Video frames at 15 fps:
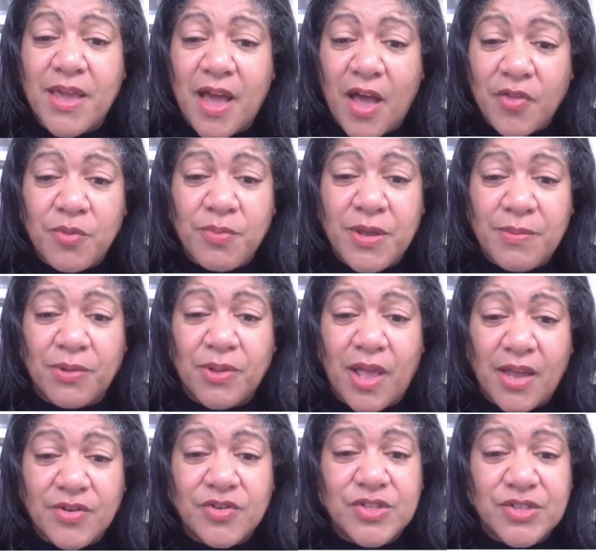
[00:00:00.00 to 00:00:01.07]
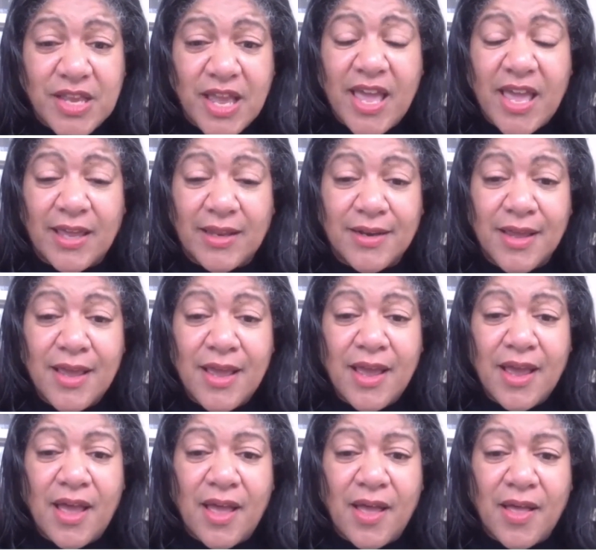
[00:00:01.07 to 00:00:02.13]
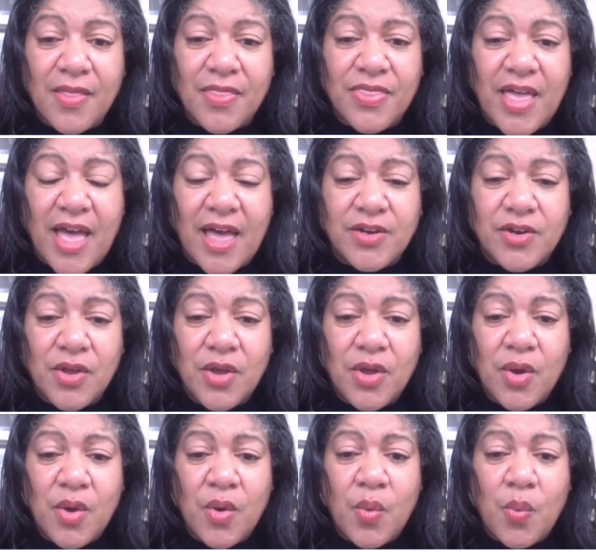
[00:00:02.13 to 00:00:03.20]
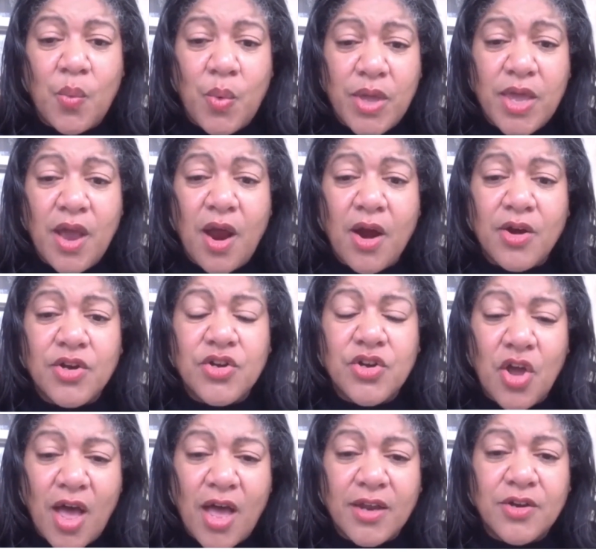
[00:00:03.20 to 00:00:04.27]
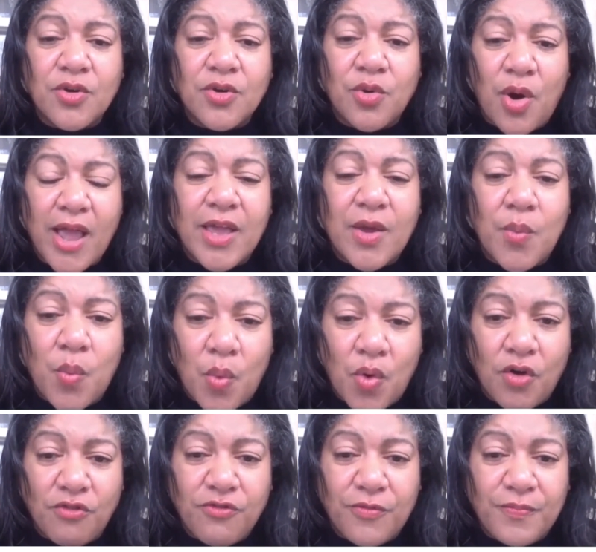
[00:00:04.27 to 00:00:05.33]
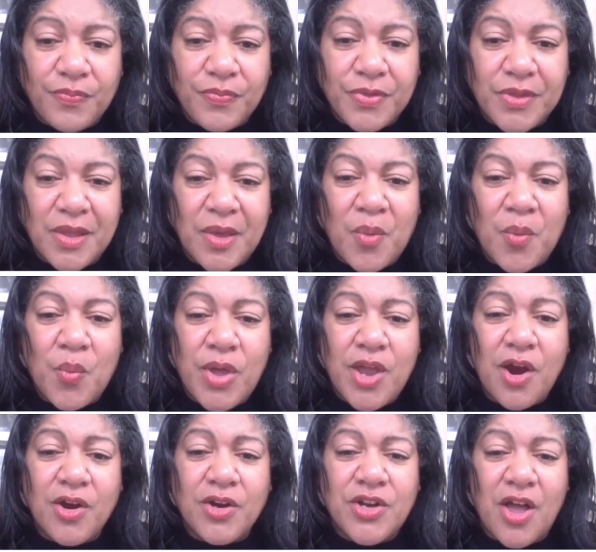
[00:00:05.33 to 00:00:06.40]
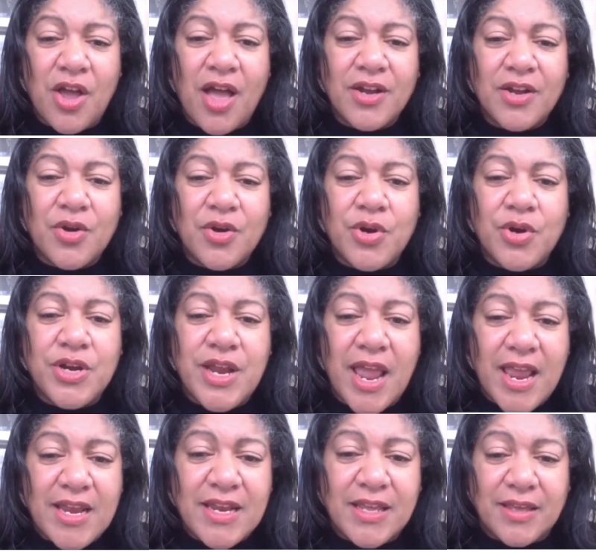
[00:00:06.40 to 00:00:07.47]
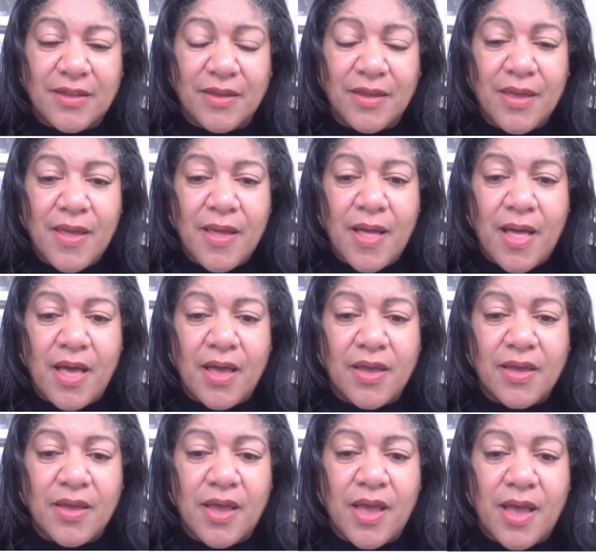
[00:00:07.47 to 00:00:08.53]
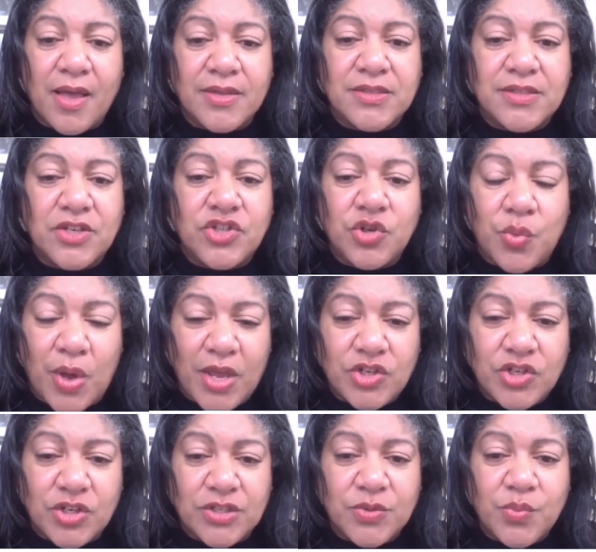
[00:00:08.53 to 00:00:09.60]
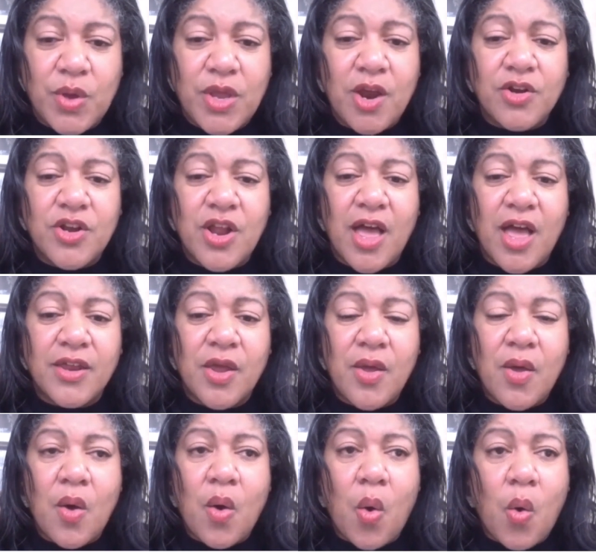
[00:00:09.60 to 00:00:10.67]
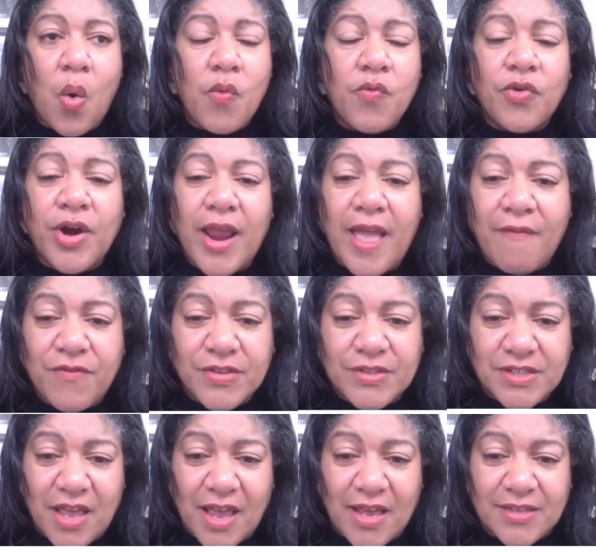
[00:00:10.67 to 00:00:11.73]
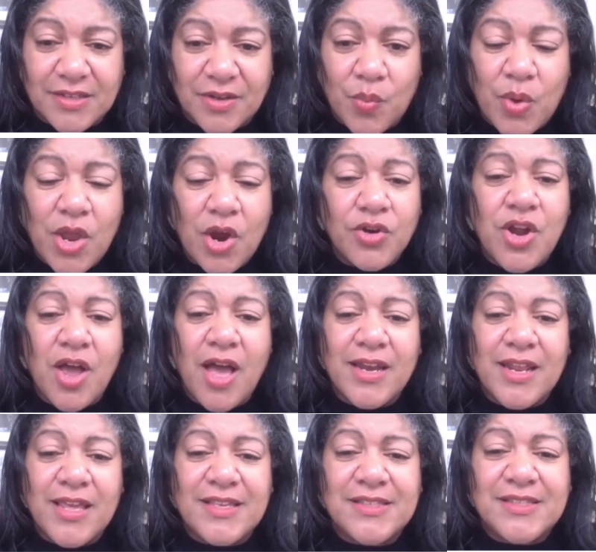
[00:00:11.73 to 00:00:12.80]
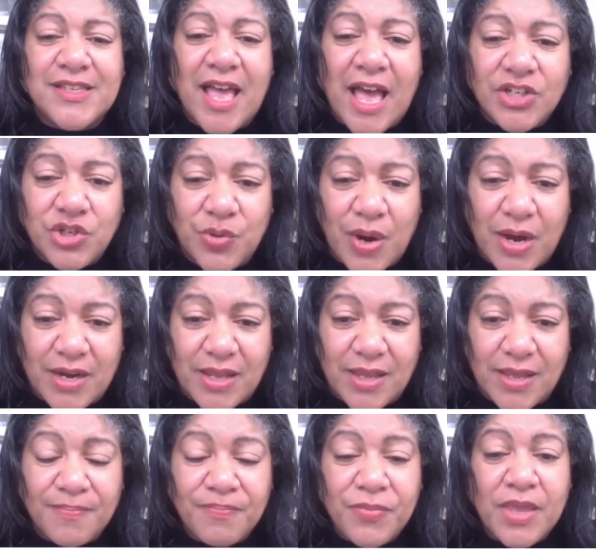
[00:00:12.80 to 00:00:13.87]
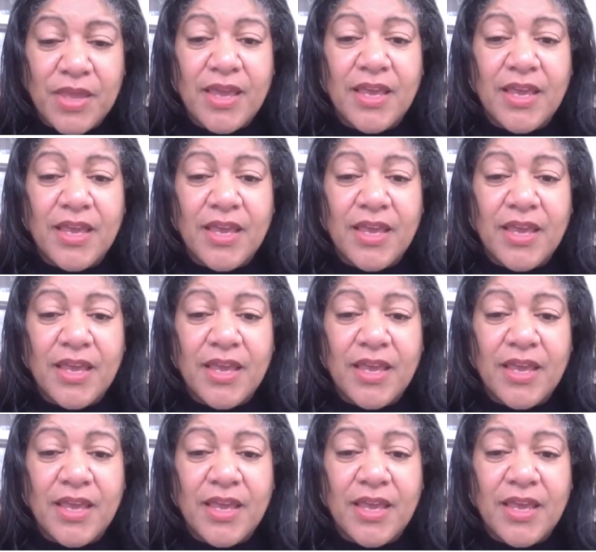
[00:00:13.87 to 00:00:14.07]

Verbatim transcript: make other people understand that we are not crying wolf. We are not creating situations. We are not overemphasizing. We are not exaggerating.